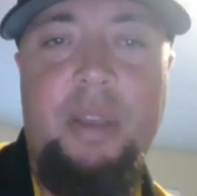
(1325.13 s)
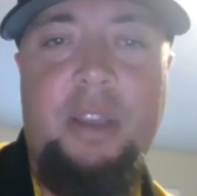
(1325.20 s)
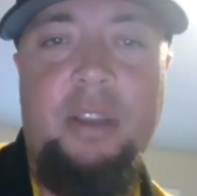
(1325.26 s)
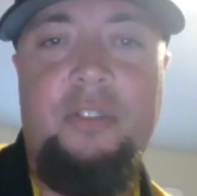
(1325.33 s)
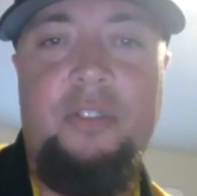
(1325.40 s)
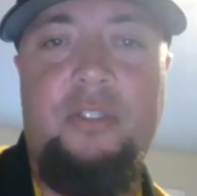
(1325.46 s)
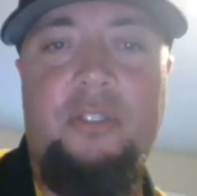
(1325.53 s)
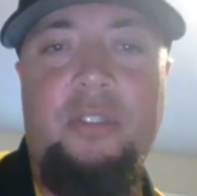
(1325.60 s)

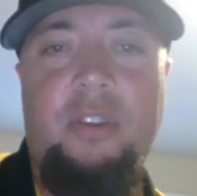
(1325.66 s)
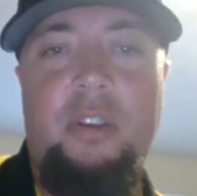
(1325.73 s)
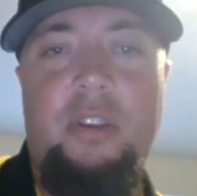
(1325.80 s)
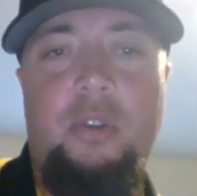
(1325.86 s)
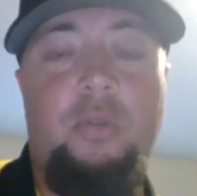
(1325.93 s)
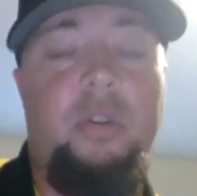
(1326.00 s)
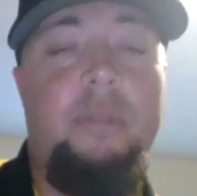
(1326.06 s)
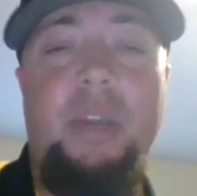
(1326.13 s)
because
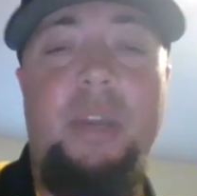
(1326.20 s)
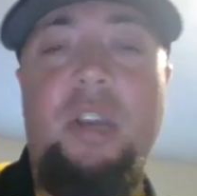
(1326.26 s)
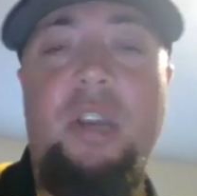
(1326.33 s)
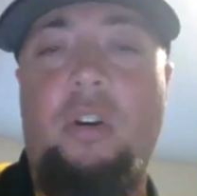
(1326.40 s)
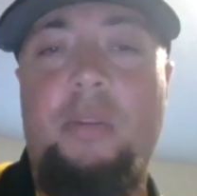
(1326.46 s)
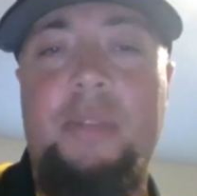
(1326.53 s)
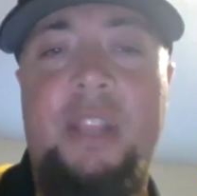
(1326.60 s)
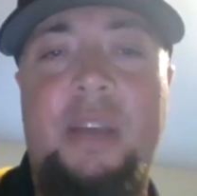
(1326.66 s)
you can be
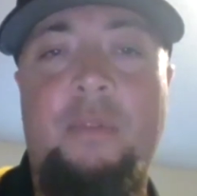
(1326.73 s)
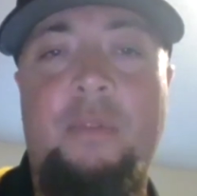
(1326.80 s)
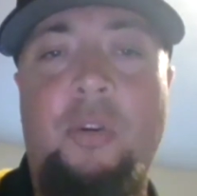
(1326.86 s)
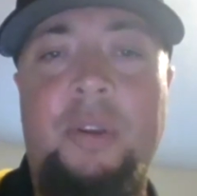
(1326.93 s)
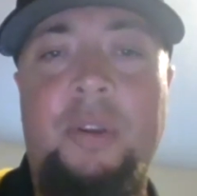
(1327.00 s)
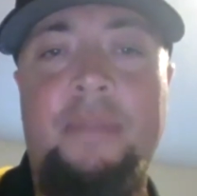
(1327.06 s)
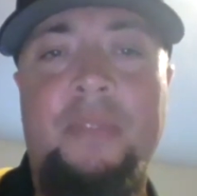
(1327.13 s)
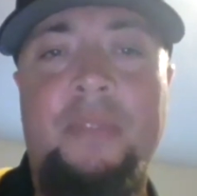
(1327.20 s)
calm in that
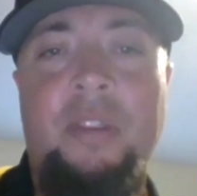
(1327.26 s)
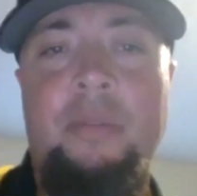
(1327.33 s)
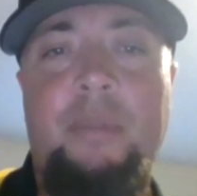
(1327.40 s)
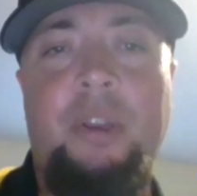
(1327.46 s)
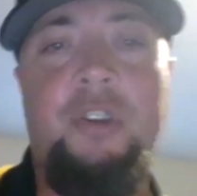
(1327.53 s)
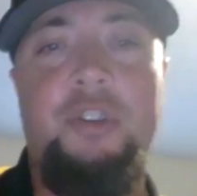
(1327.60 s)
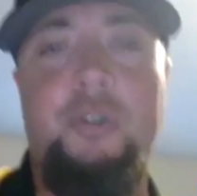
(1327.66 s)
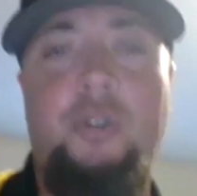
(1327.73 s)
moment
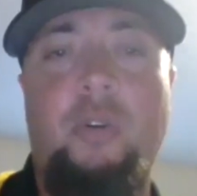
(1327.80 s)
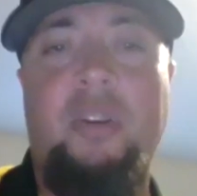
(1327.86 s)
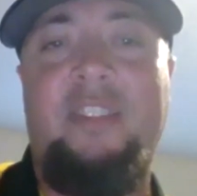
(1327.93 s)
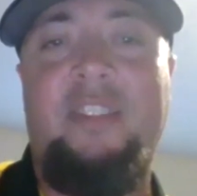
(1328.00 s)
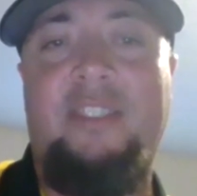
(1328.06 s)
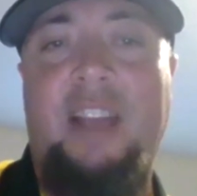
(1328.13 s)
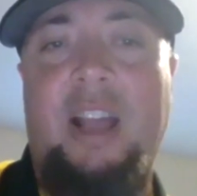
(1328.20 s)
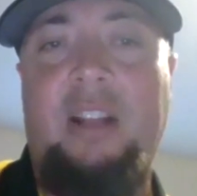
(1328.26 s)
because you know
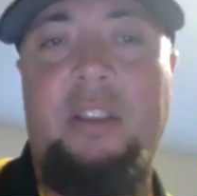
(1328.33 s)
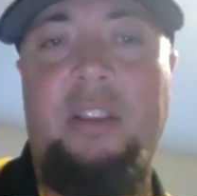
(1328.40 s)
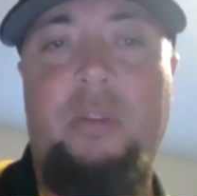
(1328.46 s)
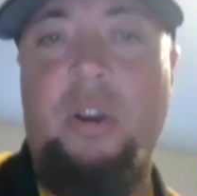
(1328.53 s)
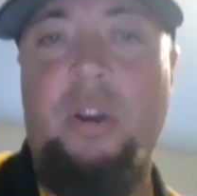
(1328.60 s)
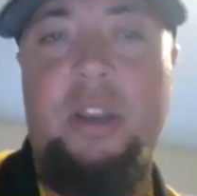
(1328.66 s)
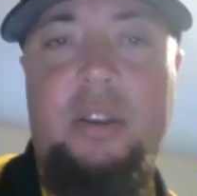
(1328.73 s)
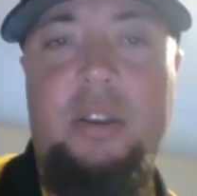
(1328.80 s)

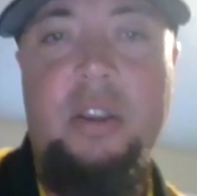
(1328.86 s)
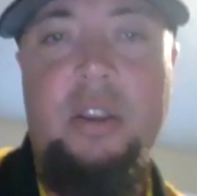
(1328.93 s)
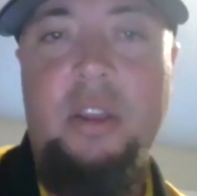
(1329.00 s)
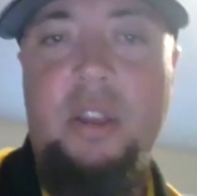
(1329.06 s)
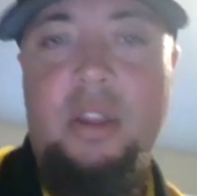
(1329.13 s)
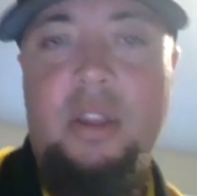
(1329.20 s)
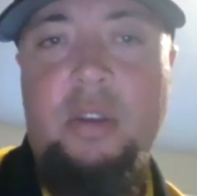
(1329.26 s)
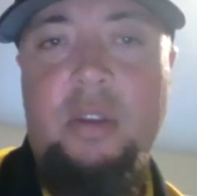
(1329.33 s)
exactly what
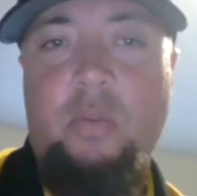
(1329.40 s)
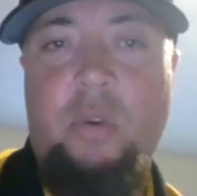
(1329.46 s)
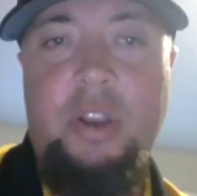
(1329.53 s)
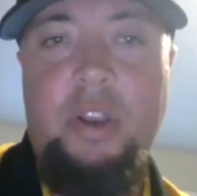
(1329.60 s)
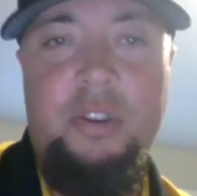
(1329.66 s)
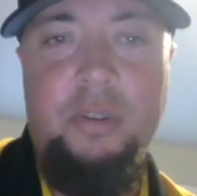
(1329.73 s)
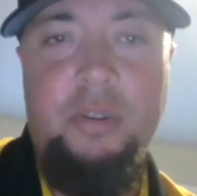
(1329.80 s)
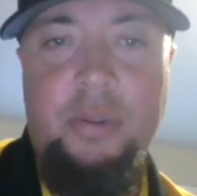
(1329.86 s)

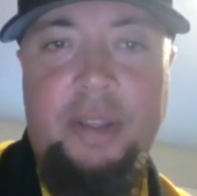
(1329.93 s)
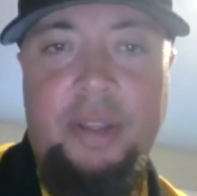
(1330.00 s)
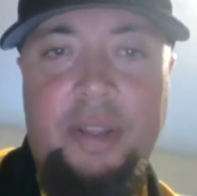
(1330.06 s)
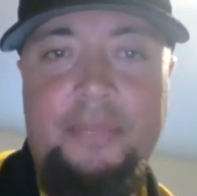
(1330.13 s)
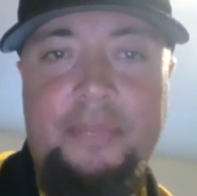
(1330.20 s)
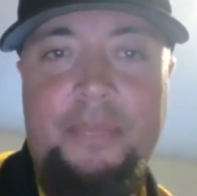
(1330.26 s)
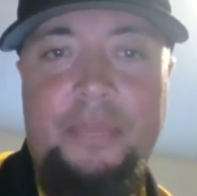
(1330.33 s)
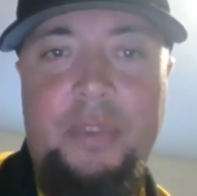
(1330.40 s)
you're doing.